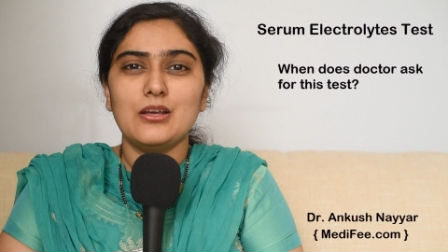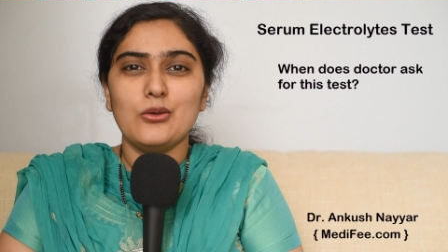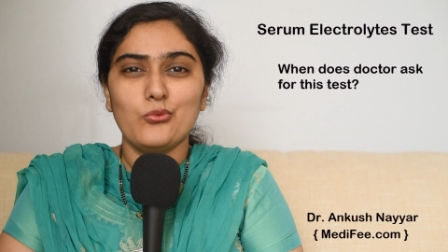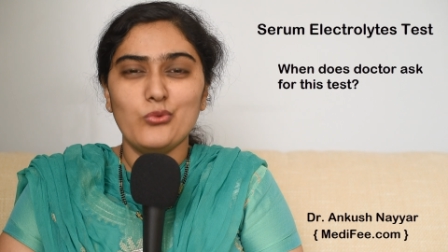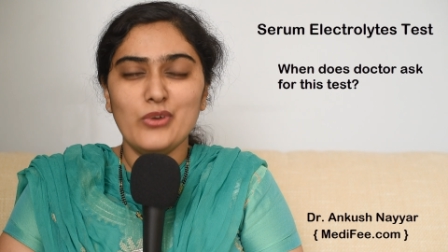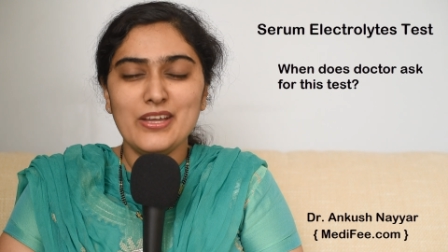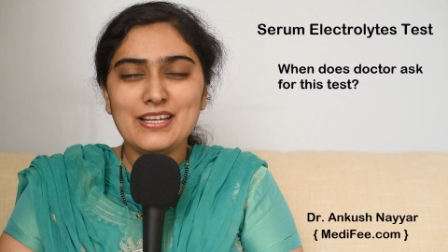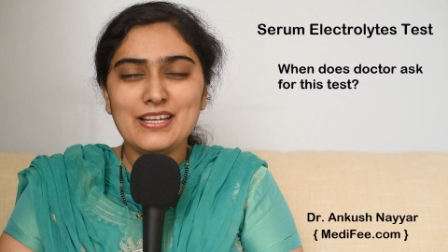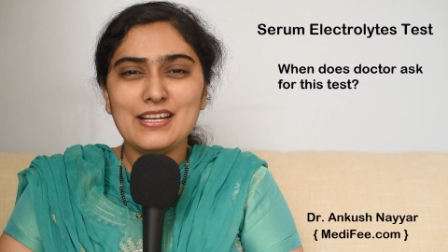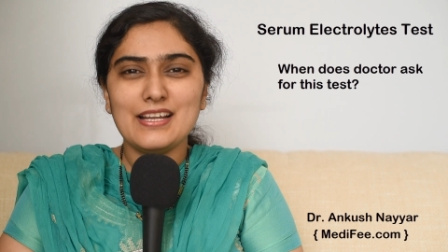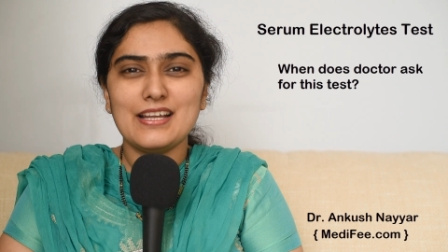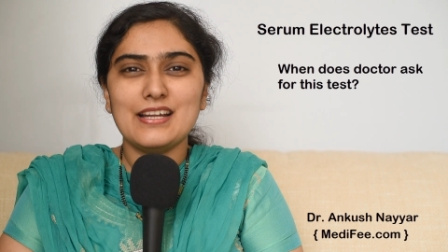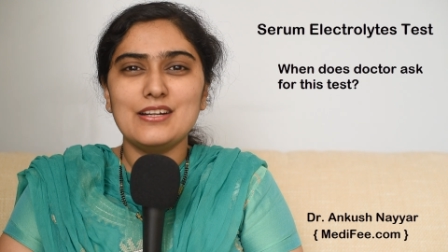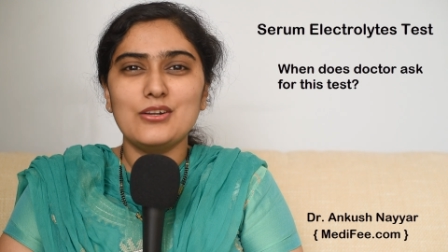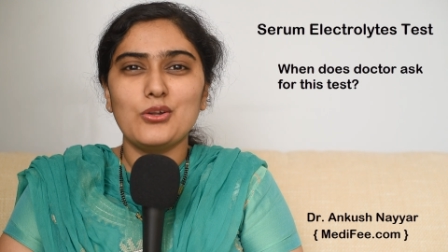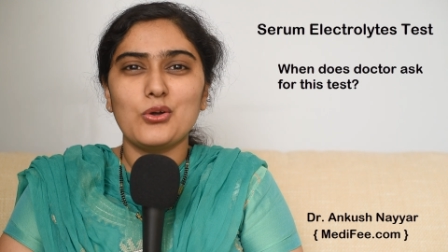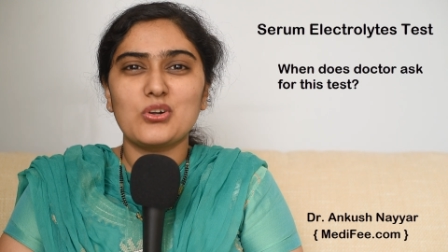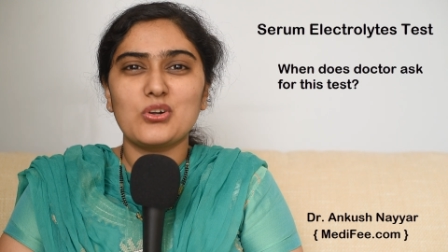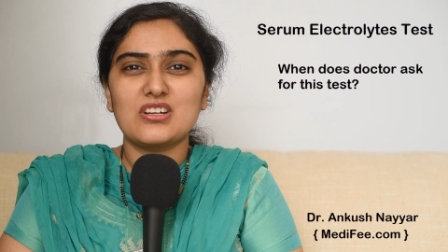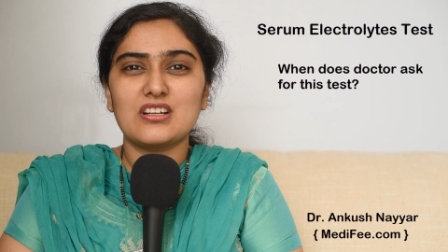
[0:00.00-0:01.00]
When
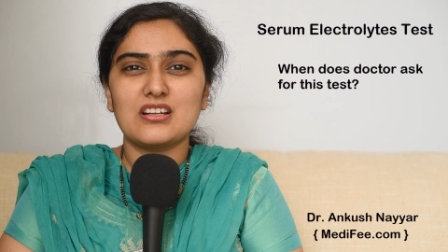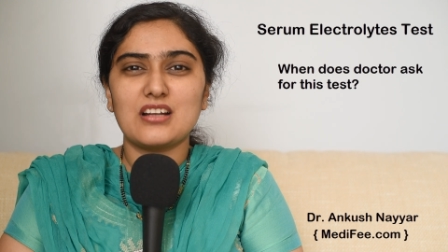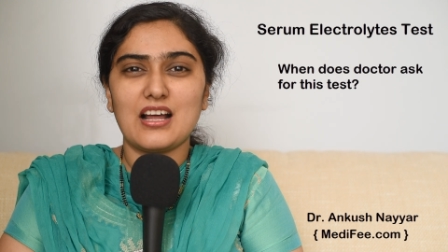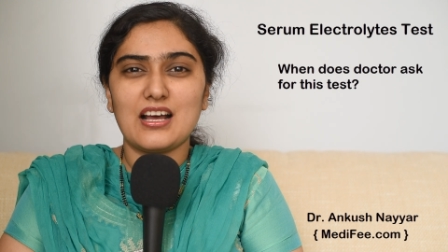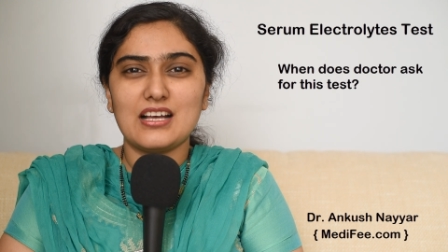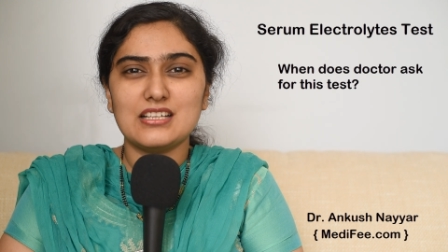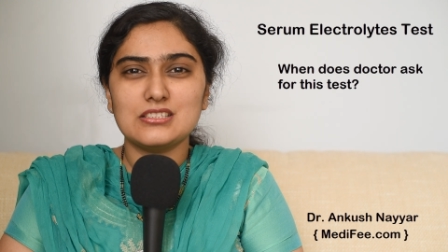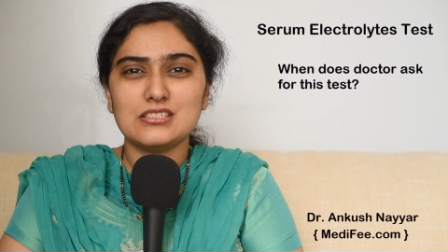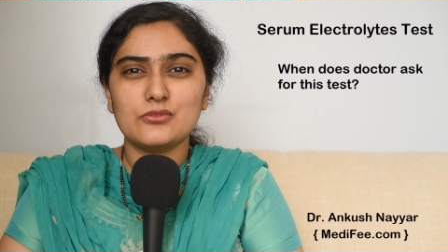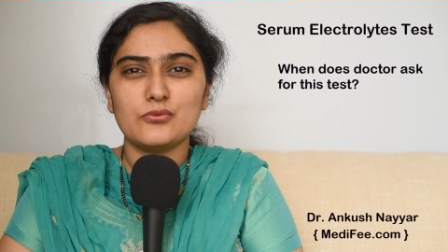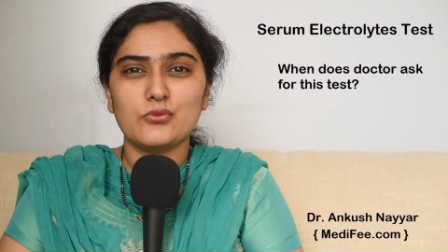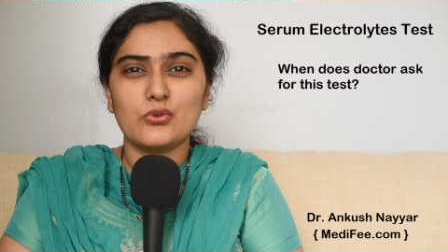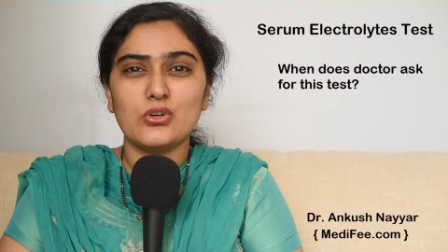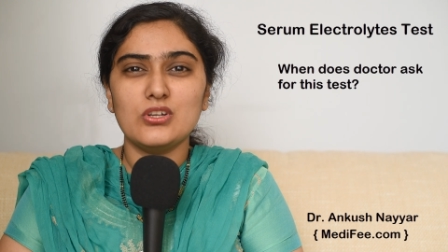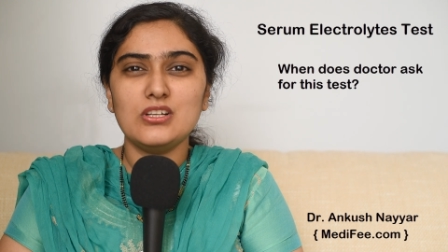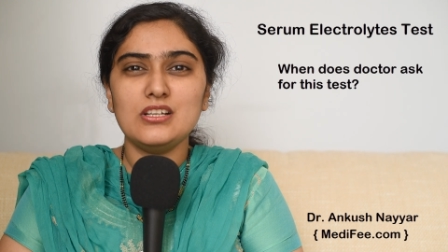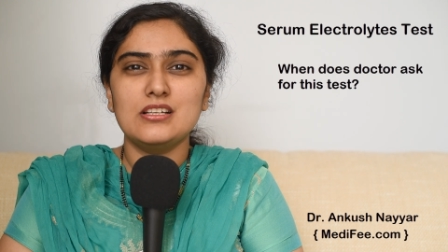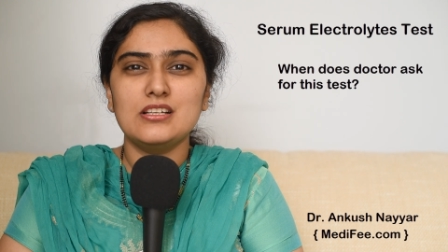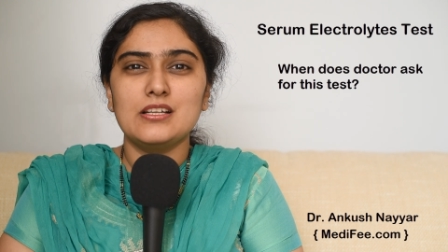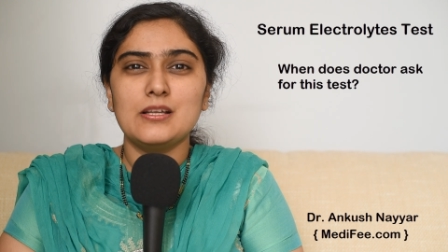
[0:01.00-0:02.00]
can doctor ask
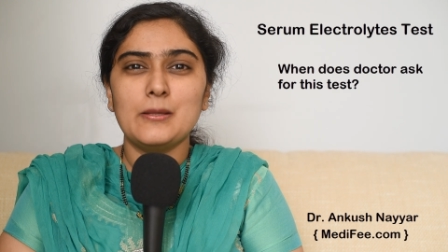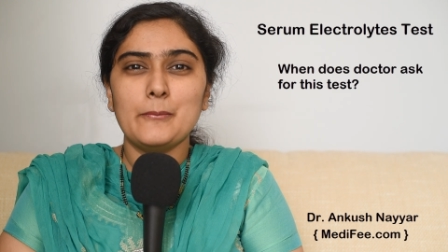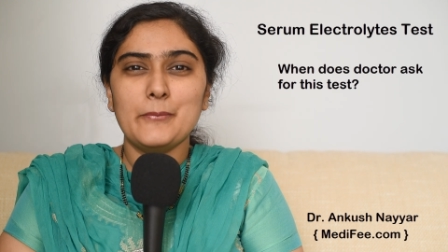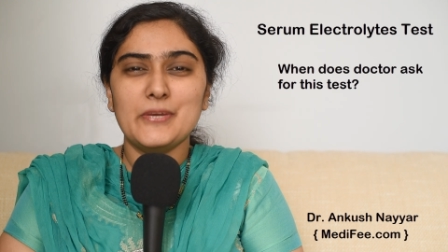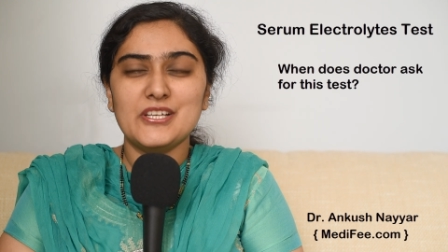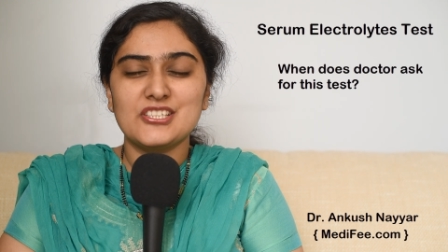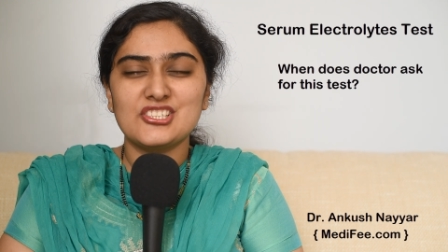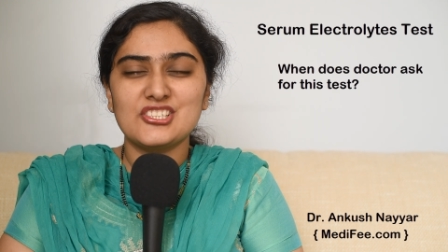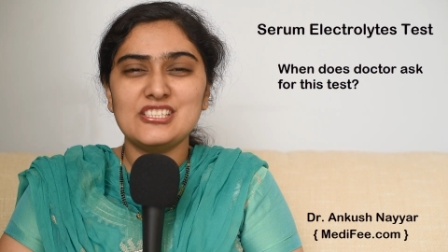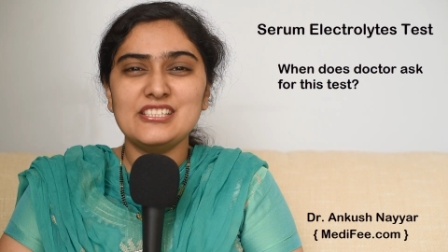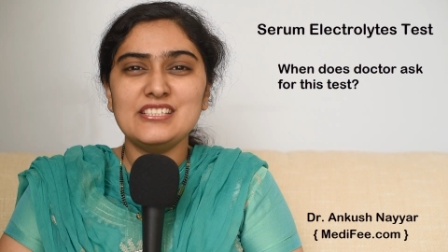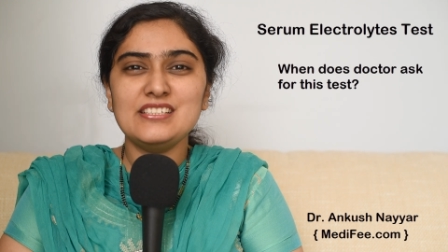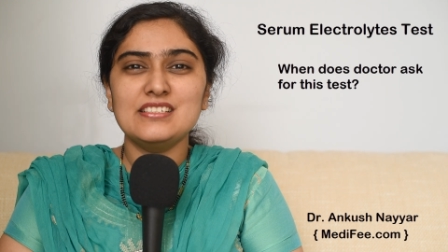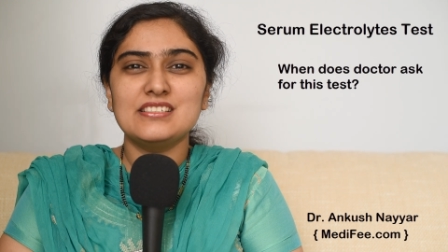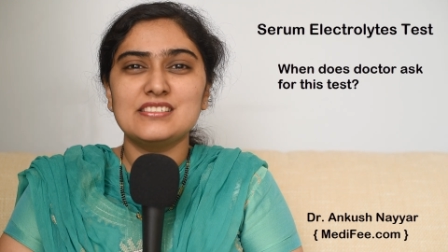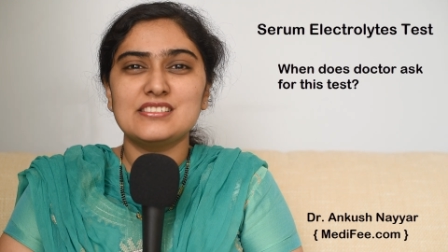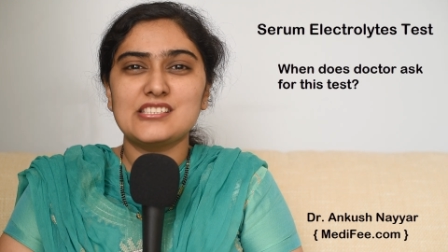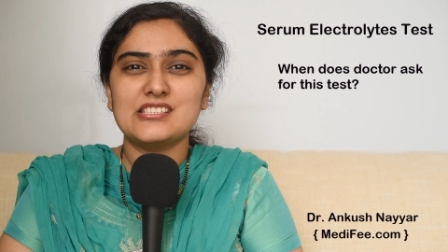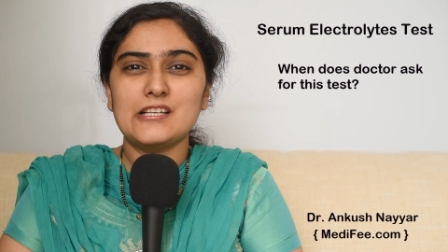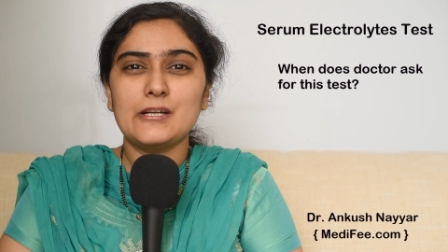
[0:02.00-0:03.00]
for measuring
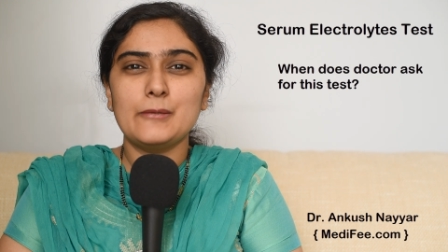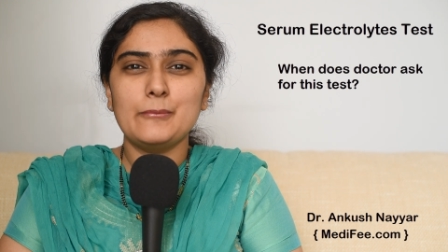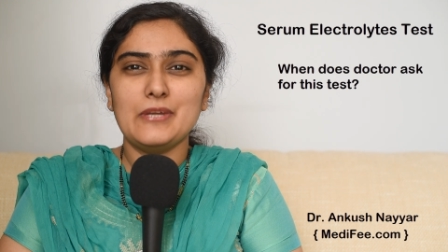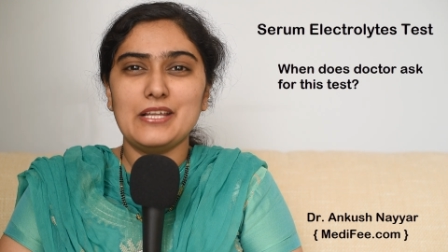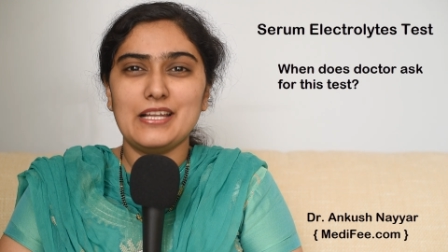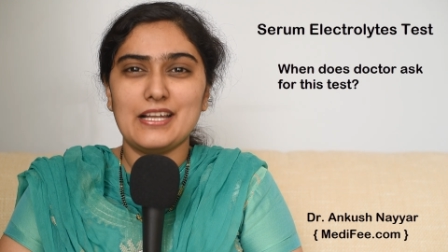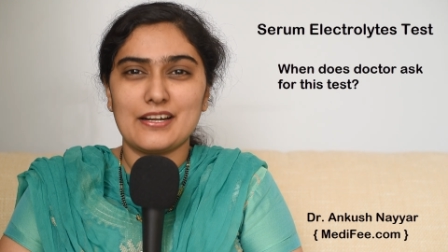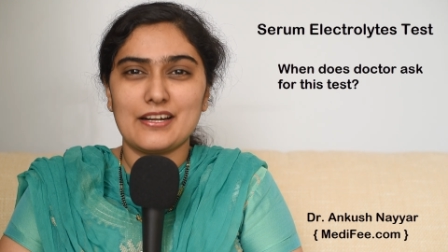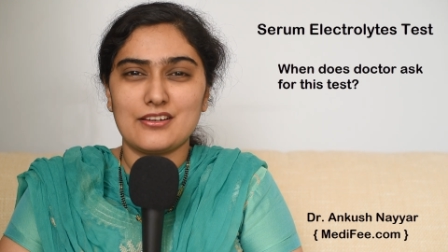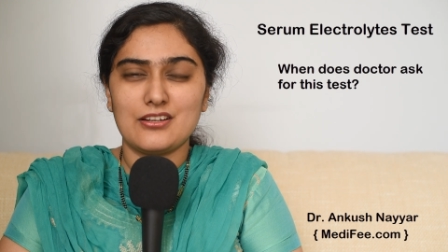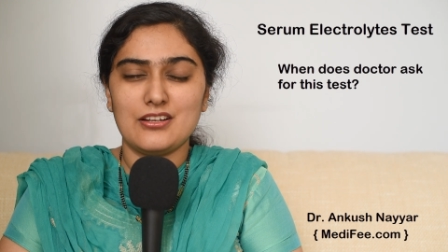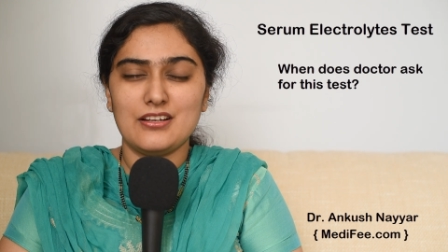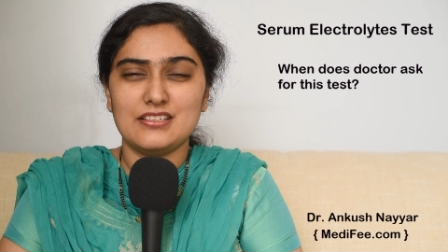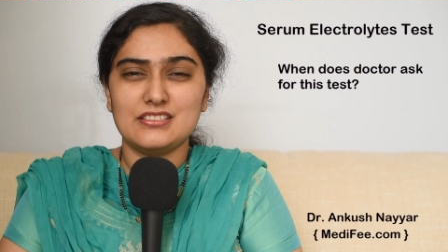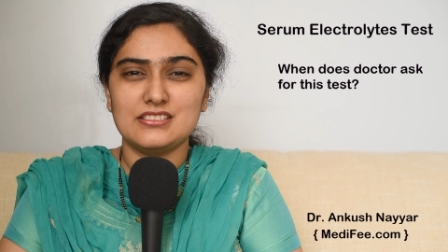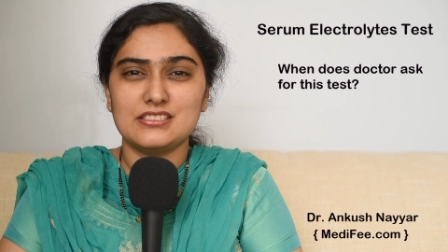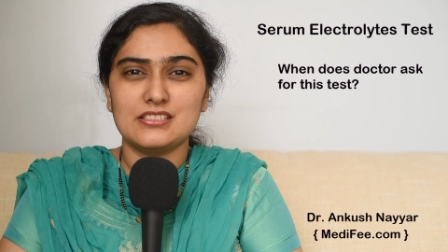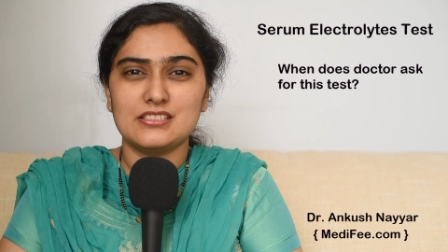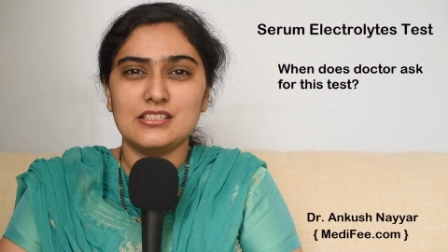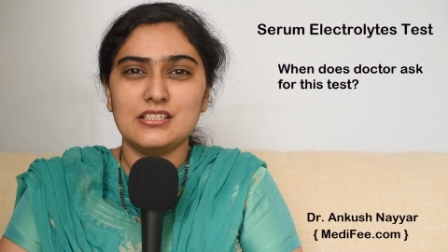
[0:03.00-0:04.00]
serum
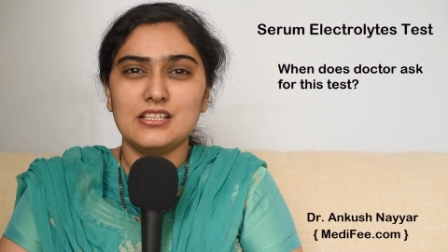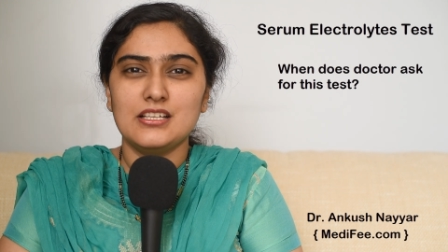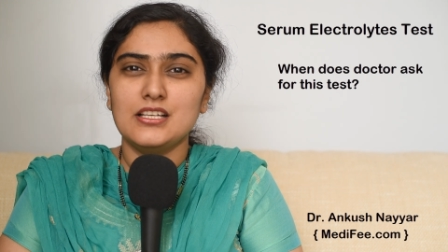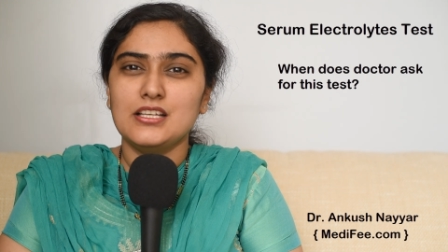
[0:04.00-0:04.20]
electrolytes.